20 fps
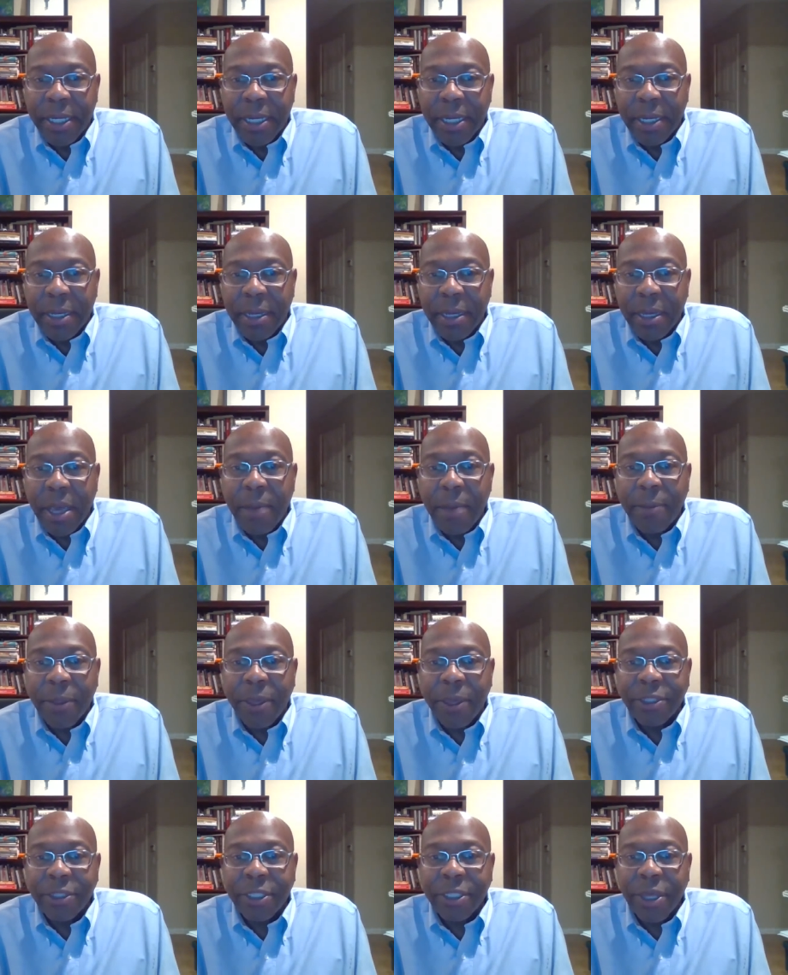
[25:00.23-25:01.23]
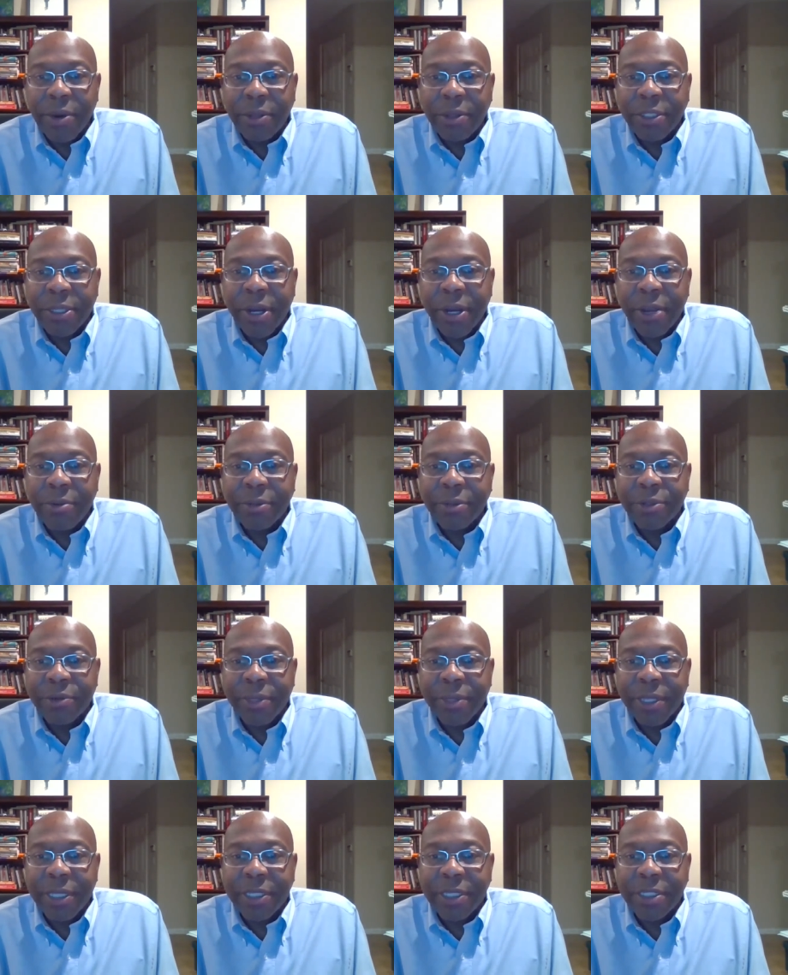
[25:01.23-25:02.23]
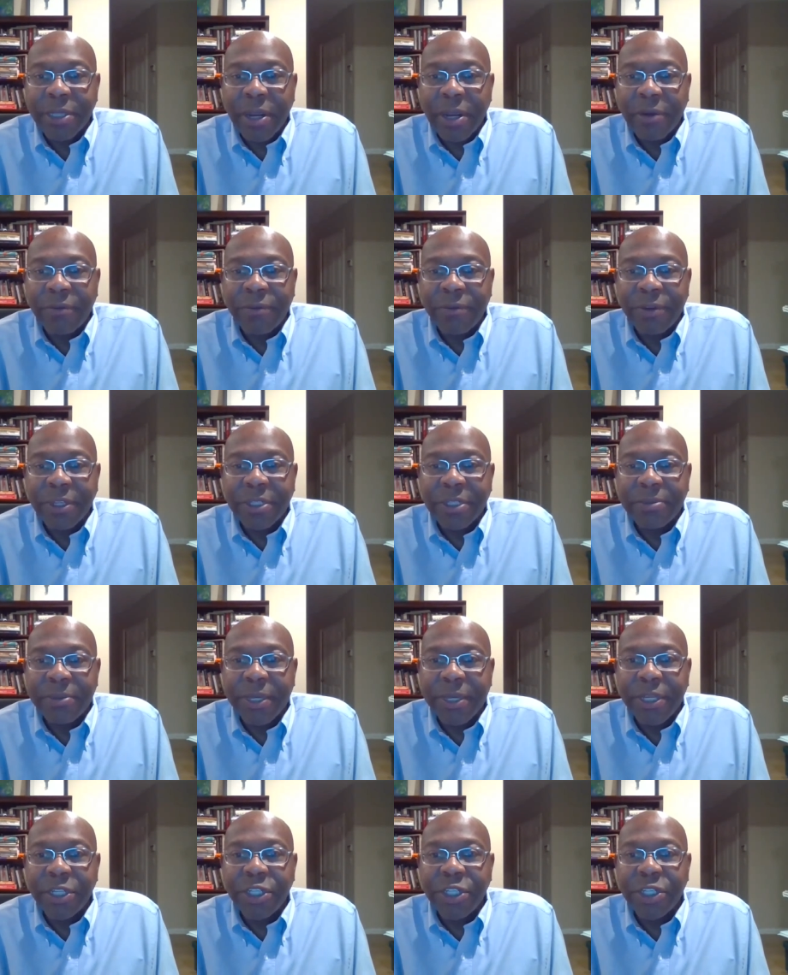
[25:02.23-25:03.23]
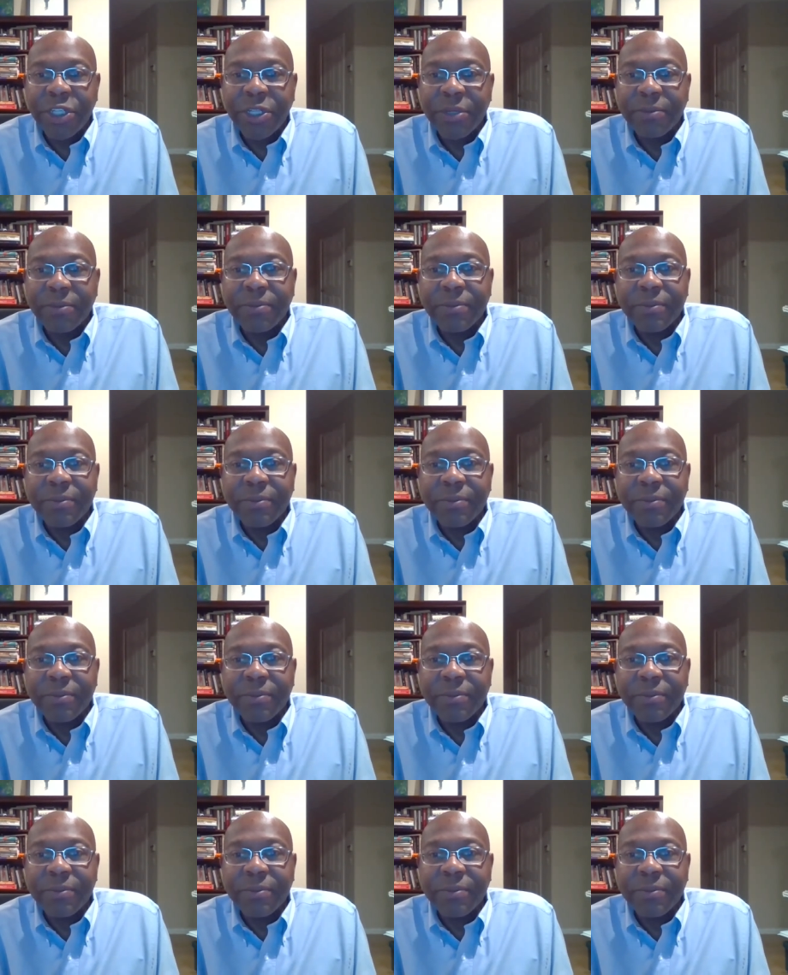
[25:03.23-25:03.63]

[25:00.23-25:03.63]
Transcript: Uh, a couple years ago, a study was released on free speech,